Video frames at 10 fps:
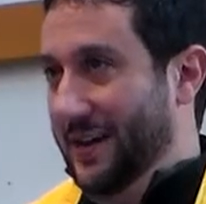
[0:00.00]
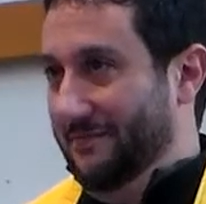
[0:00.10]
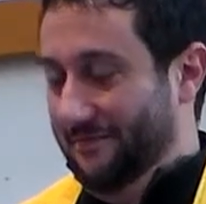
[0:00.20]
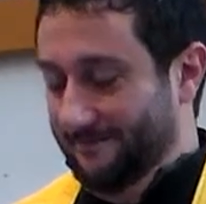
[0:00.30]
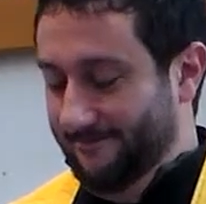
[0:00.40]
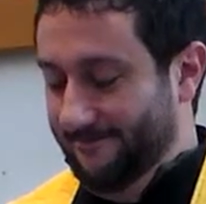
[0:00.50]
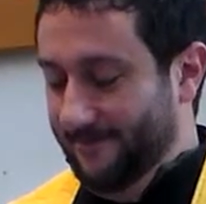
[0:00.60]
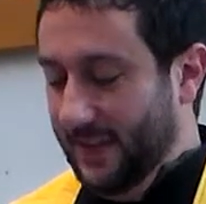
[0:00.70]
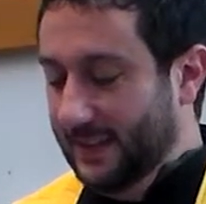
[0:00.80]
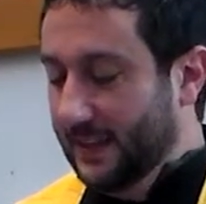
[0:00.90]
at
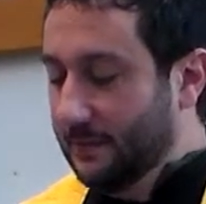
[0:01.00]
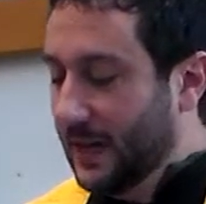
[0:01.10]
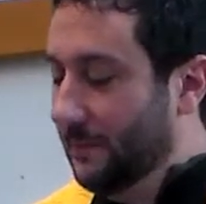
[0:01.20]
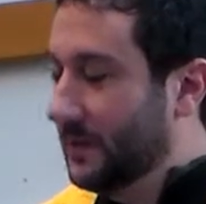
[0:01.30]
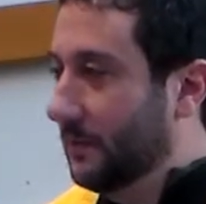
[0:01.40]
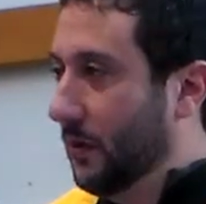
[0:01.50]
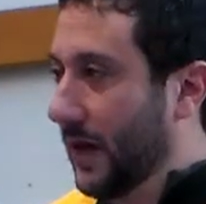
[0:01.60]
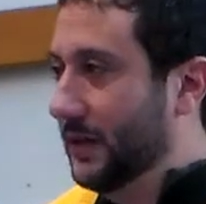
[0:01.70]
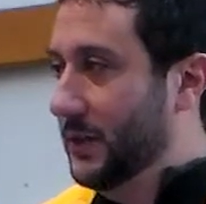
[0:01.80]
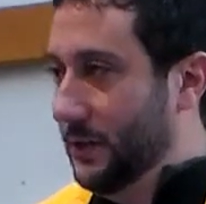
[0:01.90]
that sometimes
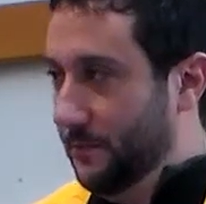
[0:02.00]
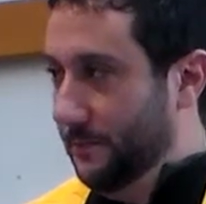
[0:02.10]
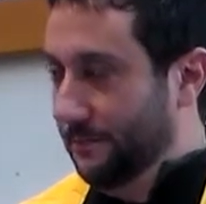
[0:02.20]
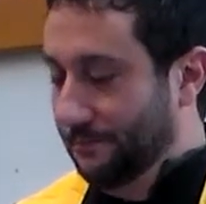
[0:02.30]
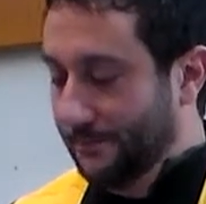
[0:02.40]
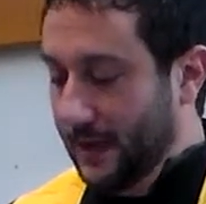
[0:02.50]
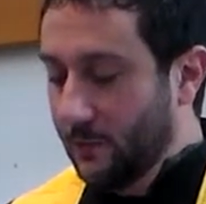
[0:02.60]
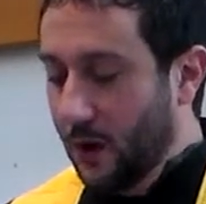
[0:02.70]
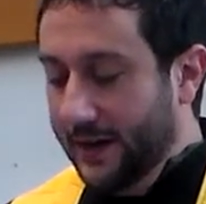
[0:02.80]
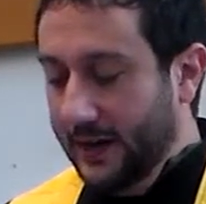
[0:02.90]
surprise you
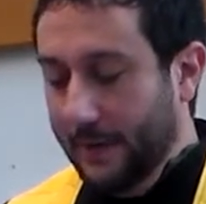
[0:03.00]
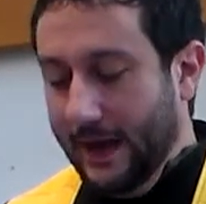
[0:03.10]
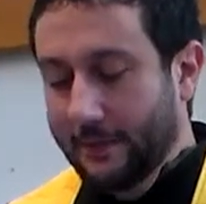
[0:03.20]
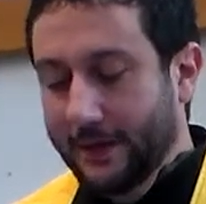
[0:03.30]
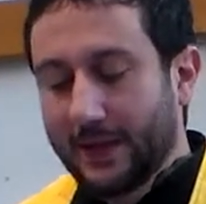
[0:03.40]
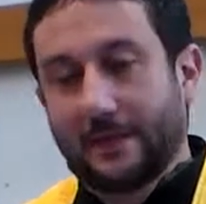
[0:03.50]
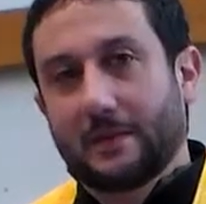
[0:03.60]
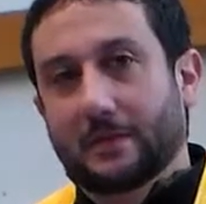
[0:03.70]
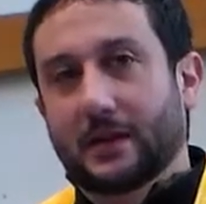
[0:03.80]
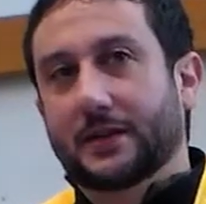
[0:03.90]
and wind up helping the
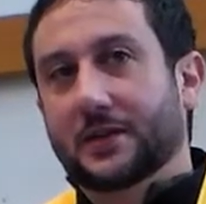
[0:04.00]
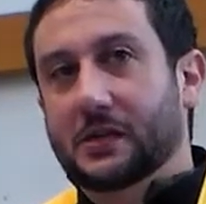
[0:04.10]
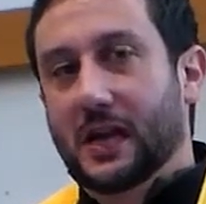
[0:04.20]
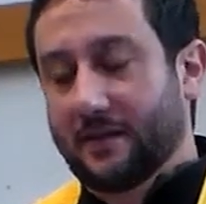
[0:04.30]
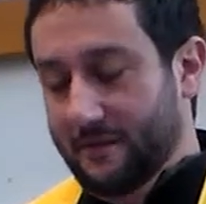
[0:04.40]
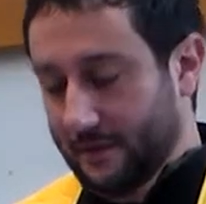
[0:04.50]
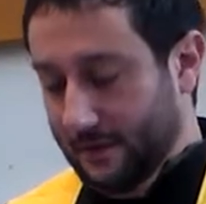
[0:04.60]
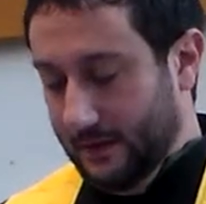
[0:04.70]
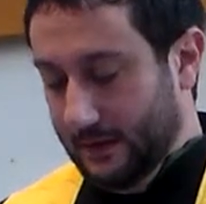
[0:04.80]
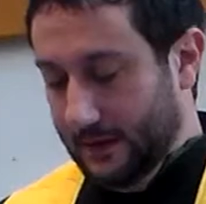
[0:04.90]
people in your life?
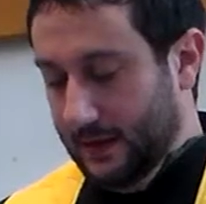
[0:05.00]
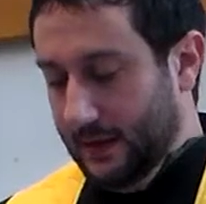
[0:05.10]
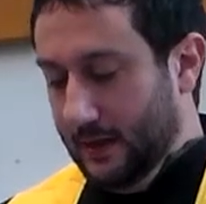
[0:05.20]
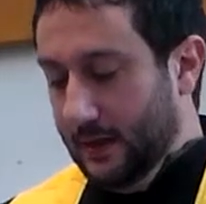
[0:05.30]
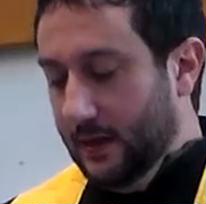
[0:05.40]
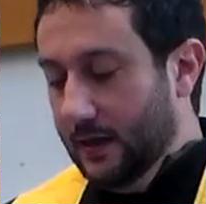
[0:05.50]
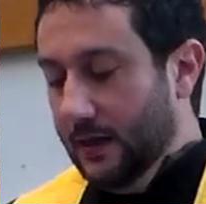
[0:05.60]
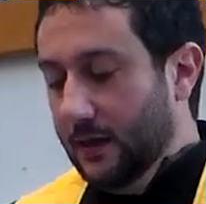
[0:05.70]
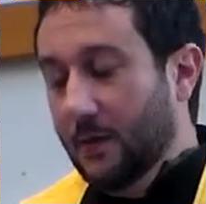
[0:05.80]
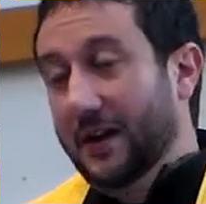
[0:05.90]

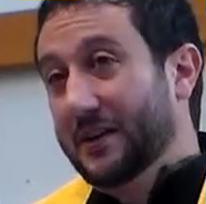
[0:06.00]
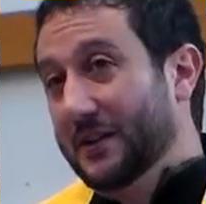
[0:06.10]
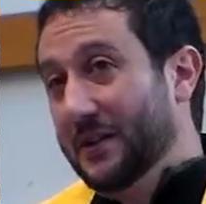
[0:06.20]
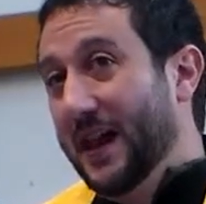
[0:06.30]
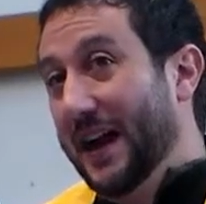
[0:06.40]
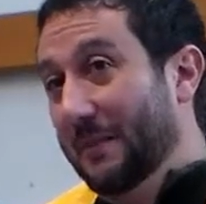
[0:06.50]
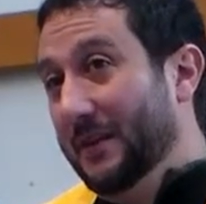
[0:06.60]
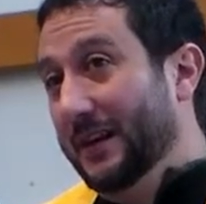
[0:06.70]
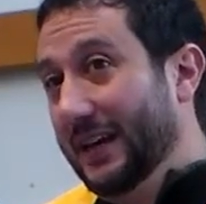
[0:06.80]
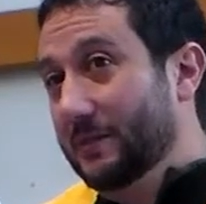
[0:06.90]
While you're doing that, I'm
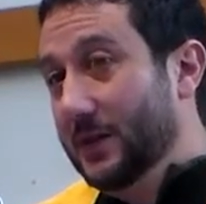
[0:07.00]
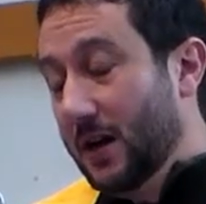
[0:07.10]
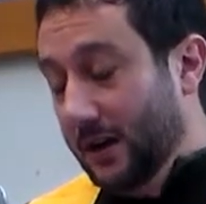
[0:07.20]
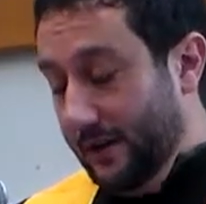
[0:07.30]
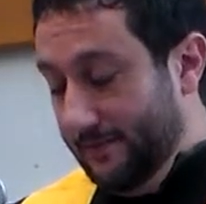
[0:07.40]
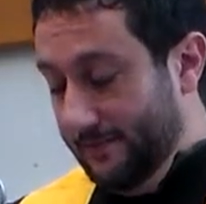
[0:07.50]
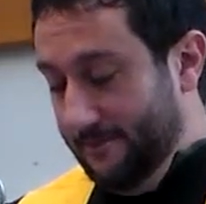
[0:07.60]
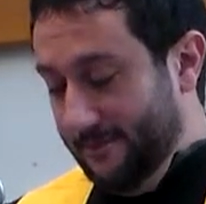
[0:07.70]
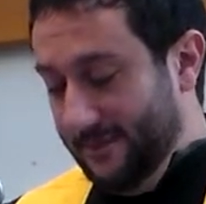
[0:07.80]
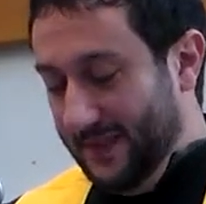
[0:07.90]
going to keep talking.
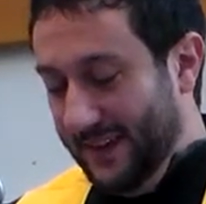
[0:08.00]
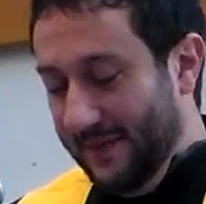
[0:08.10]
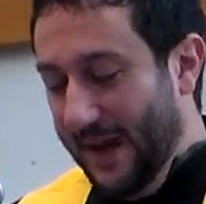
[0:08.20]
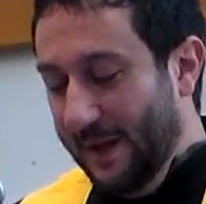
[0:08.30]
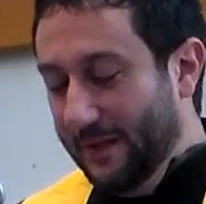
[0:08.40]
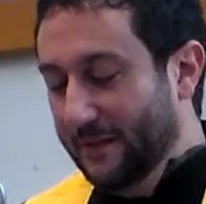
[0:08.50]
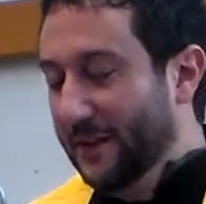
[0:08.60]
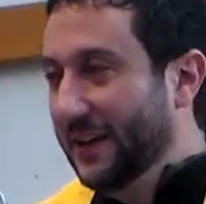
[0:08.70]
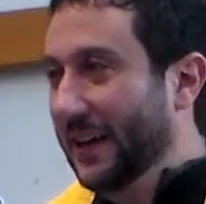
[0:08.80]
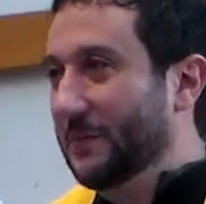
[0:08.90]
I'm happy for
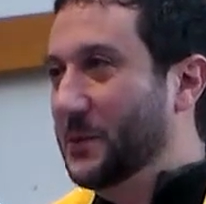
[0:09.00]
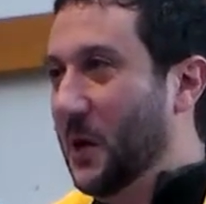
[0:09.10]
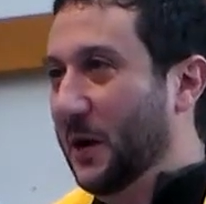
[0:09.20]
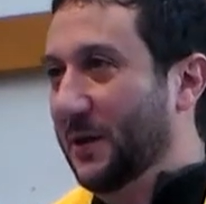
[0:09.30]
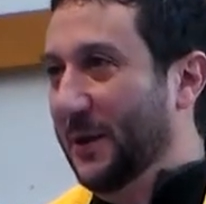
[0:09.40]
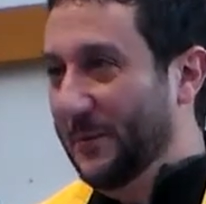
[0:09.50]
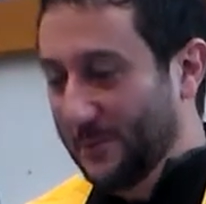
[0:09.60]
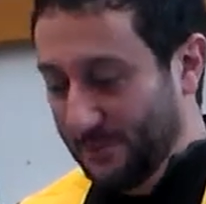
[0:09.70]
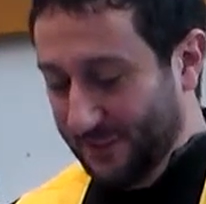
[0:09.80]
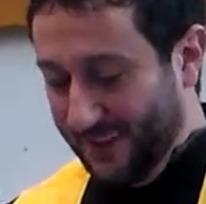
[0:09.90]
you to keep drawing
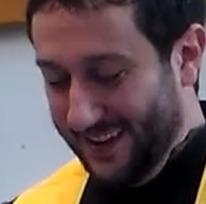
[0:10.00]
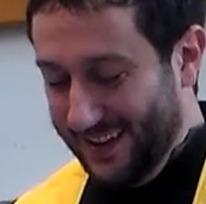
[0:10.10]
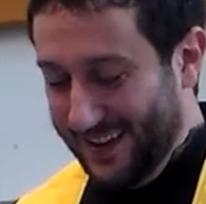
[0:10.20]
them.